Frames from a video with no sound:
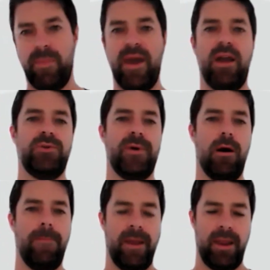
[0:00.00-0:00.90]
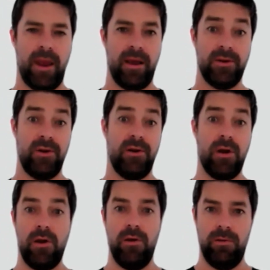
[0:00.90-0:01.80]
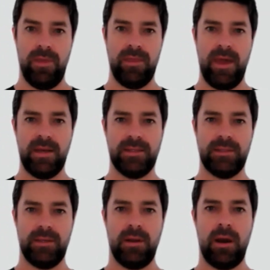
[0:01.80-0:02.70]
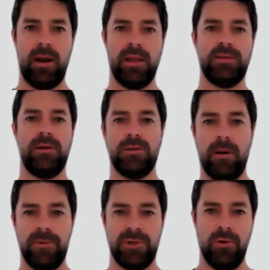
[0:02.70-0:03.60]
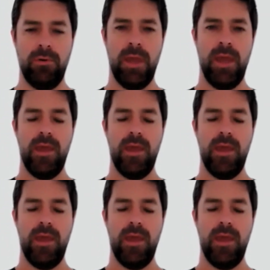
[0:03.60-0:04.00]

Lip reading: about dry hopping, and I do know that that's kind of listed as optional.